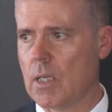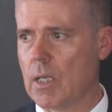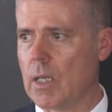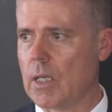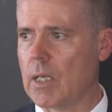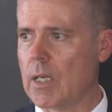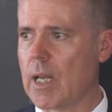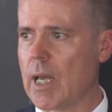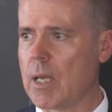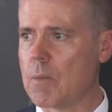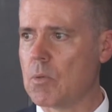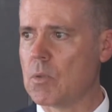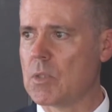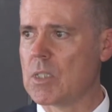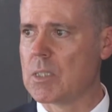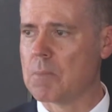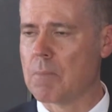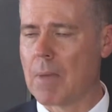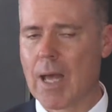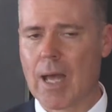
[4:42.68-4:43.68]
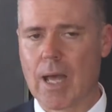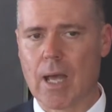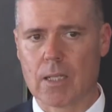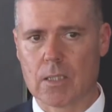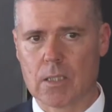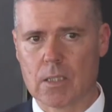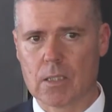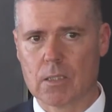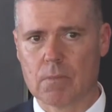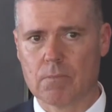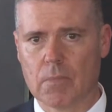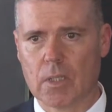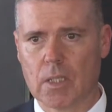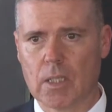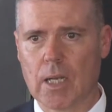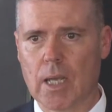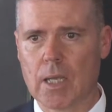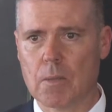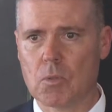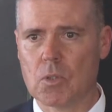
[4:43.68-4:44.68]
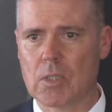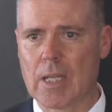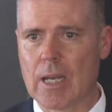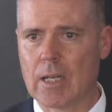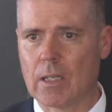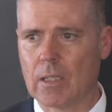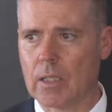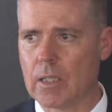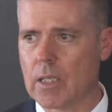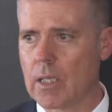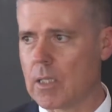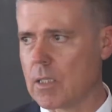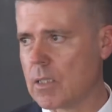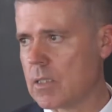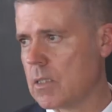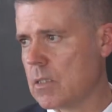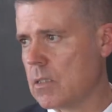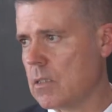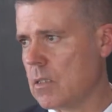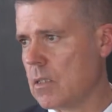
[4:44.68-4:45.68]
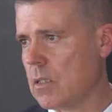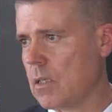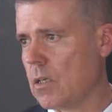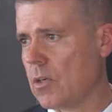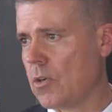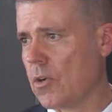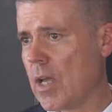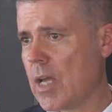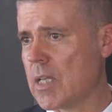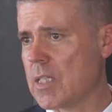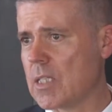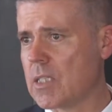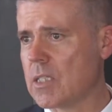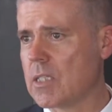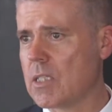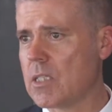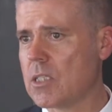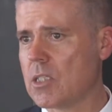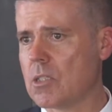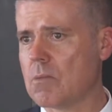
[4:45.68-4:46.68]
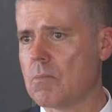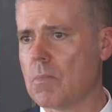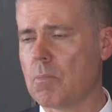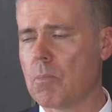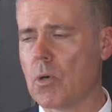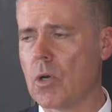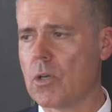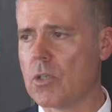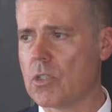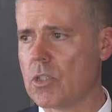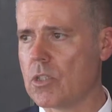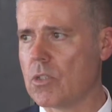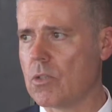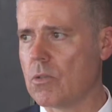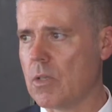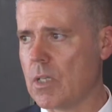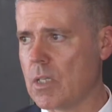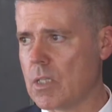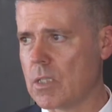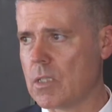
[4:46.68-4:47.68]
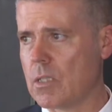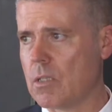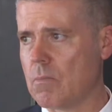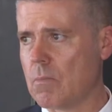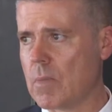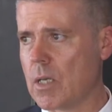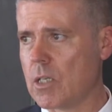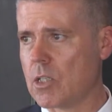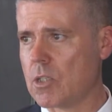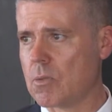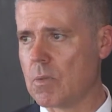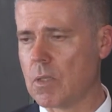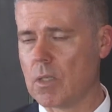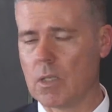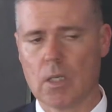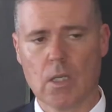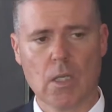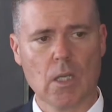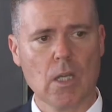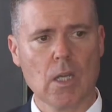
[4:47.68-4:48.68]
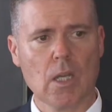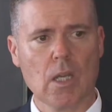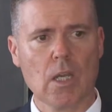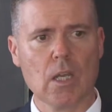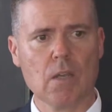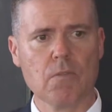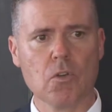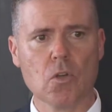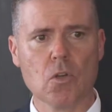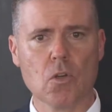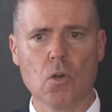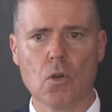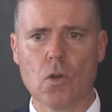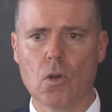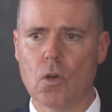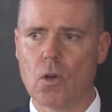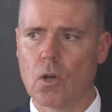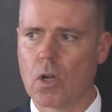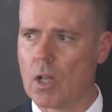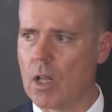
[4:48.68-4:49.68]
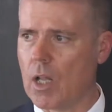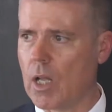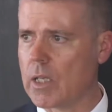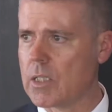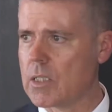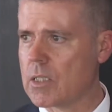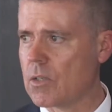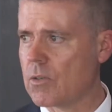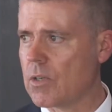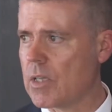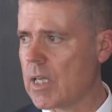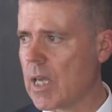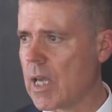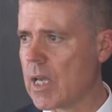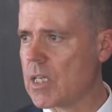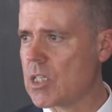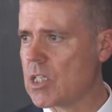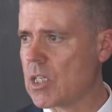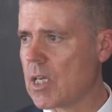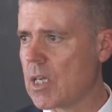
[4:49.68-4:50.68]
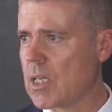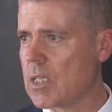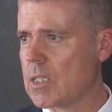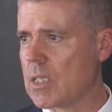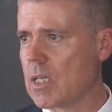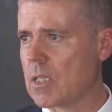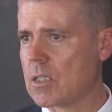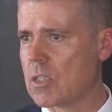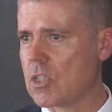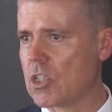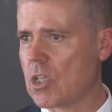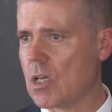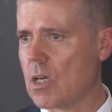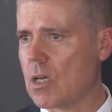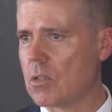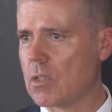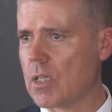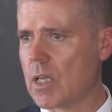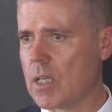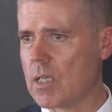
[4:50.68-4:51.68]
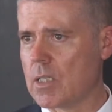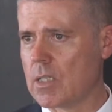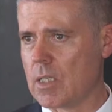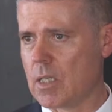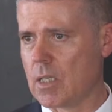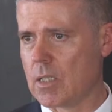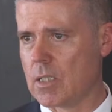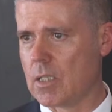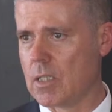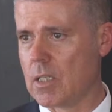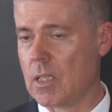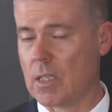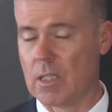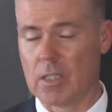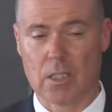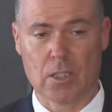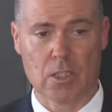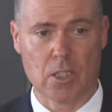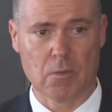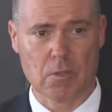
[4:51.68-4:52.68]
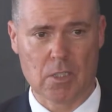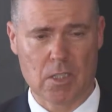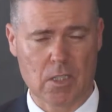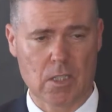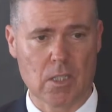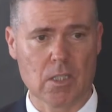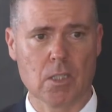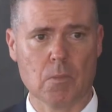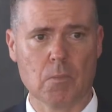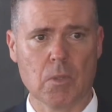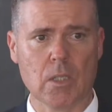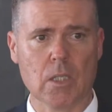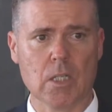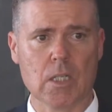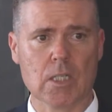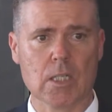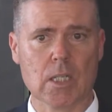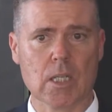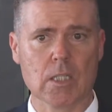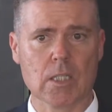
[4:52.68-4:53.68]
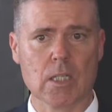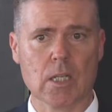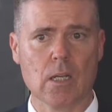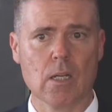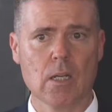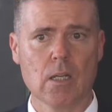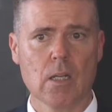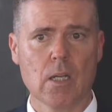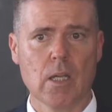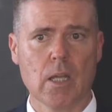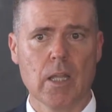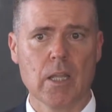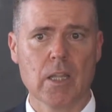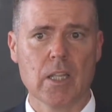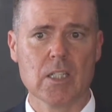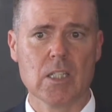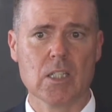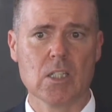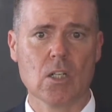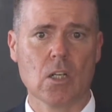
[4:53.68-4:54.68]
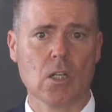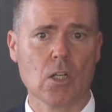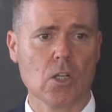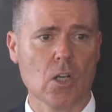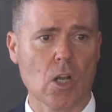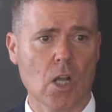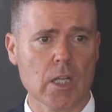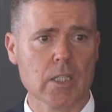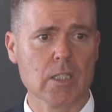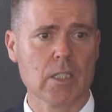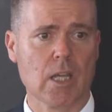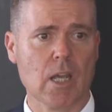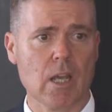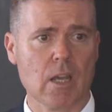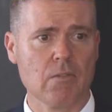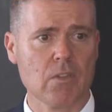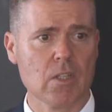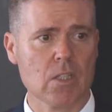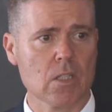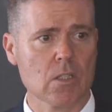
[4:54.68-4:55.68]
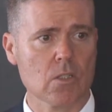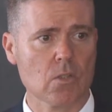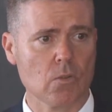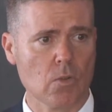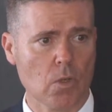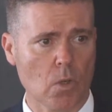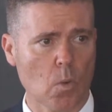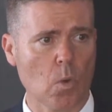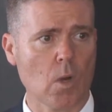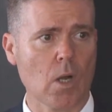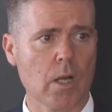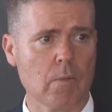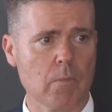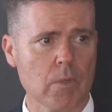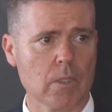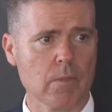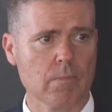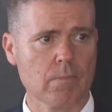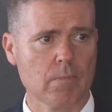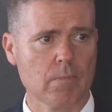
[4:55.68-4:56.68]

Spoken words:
It enables smarts. It enables analytics. It creates a system approach to incident management. If your clients are in the aged care sector, childcare sector, and the disability sector, this is not a nice to have, this is a requirement.